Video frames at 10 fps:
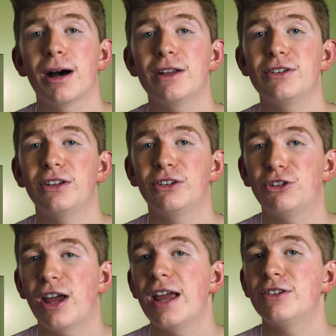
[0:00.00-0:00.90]
by
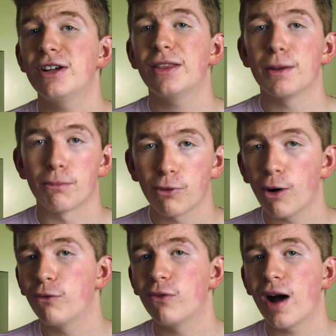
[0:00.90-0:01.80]
just changing the
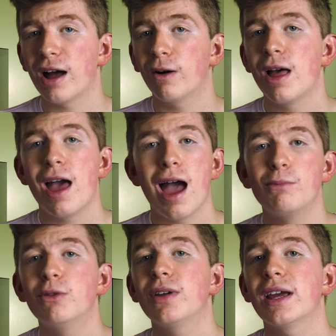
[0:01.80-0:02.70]
profile
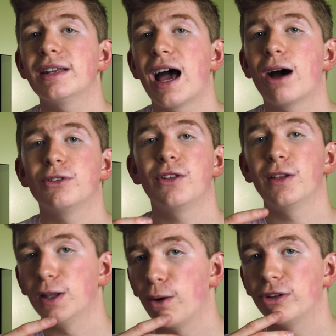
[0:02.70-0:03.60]
and moving it down
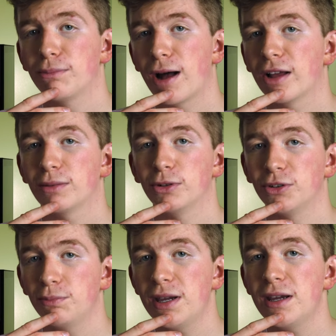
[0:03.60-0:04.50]
to the lowest
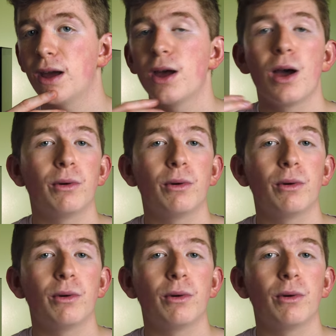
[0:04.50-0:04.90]
possible speed,